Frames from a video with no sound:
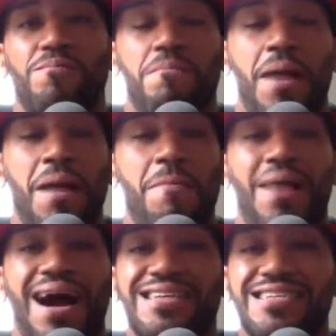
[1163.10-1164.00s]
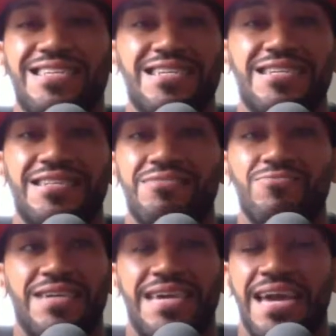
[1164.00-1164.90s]
my body just
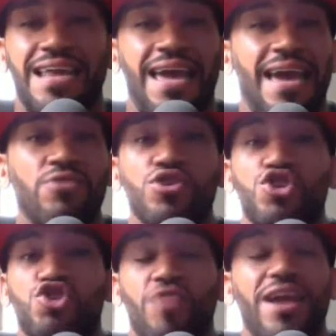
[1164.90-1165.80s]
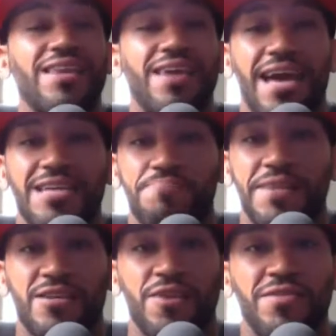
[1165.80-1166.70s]
can't handle the training
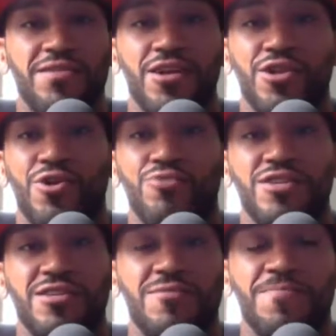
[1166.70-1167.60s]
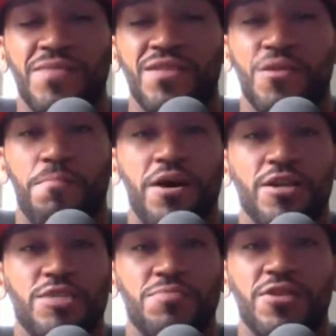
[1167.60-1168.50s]
aspect of it, let alone just the
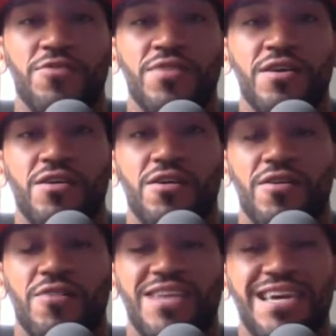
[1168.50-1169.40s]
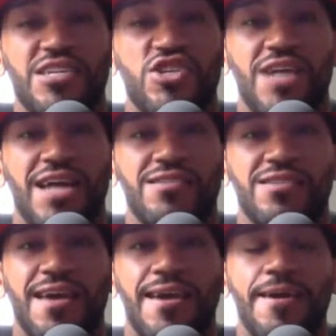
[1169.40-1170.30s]
punishment of taking shots to
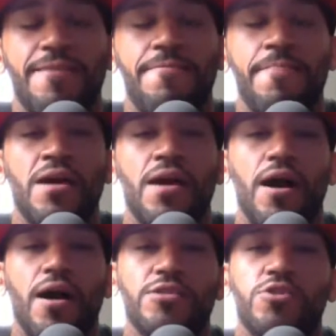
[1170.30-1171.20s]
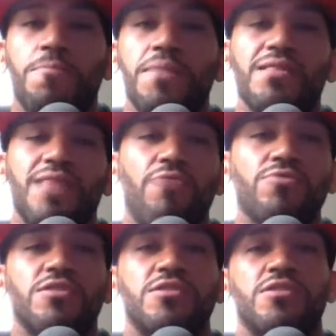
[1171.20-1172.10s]
the head. So me, that
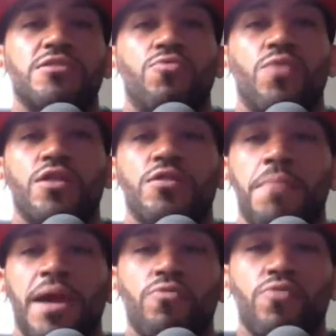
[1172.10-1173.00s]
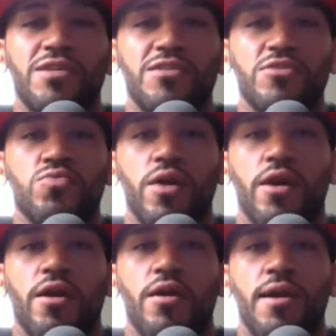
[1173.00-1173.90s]
was one of the main reasons
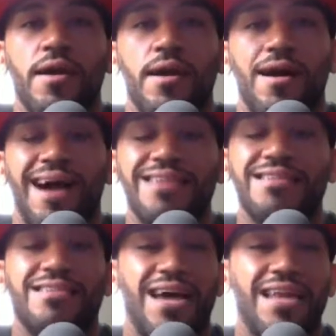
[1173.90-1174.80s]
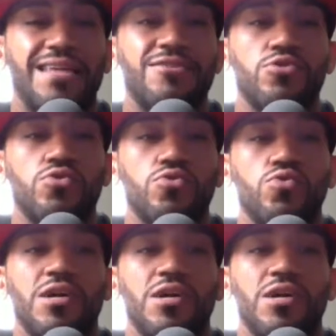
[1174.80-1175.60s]
where I decided to